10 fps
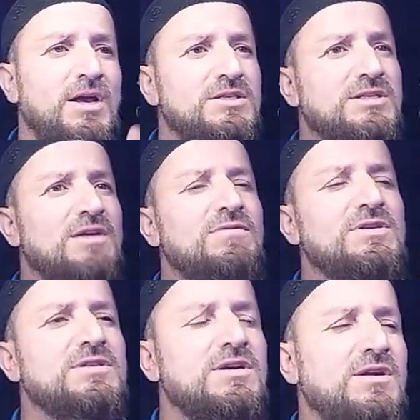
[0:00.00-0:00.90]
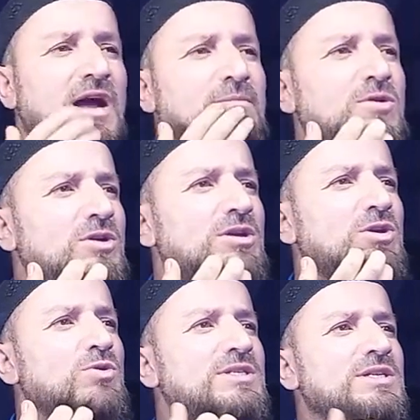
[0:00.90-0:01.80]
Same is there, I'm looking
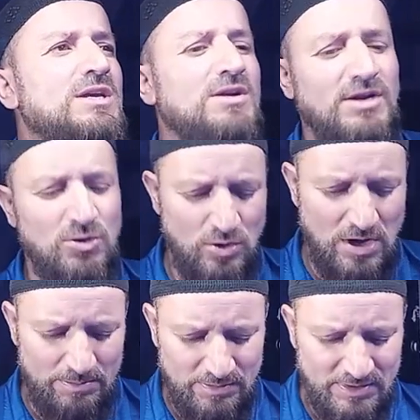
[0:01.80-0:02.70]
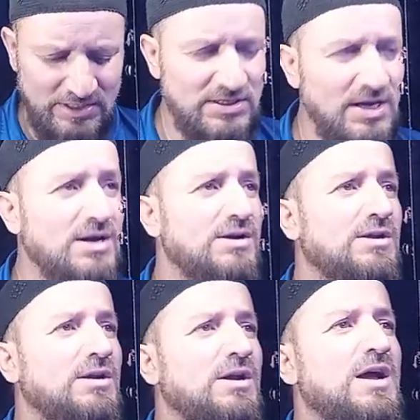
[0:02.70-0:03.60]
Q is here and Q complement is here,
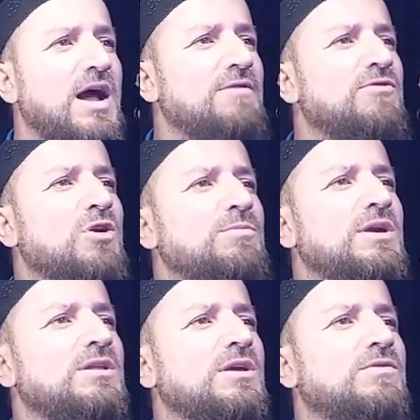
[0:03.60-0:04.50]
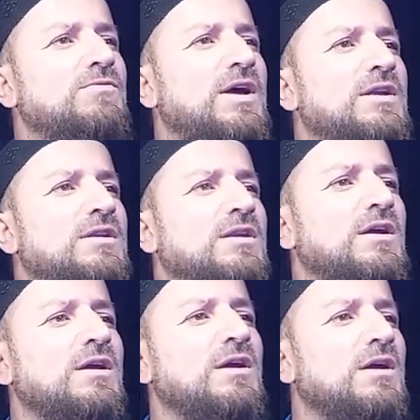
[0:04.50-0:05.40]
and for me
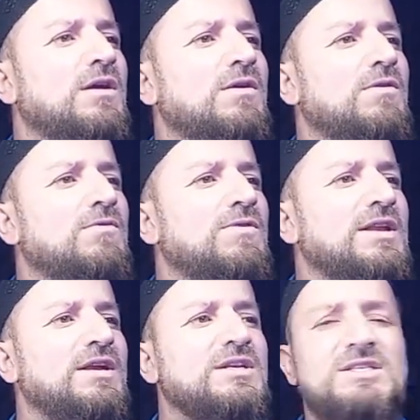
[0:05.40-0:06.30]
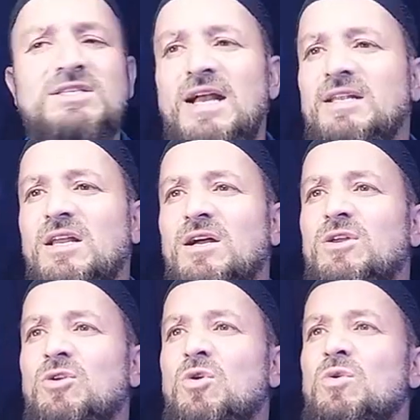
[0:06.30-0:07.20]
when it is set,
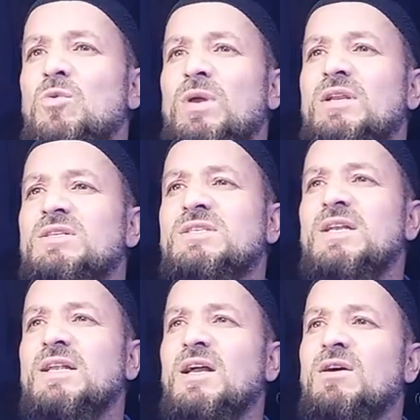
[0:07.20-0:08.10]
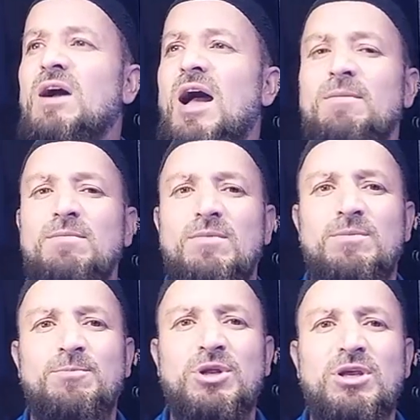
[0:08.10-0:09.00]
when it is set, I am
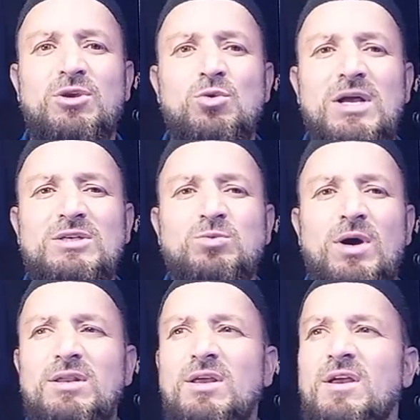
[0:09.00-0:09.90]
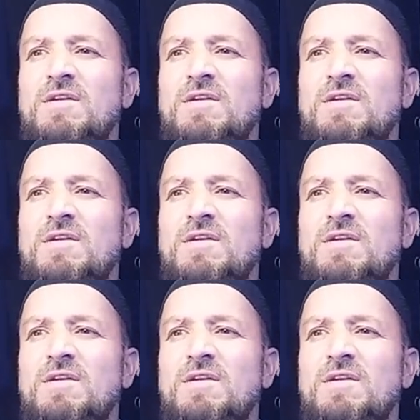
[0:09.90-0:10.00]
putting Q as 1.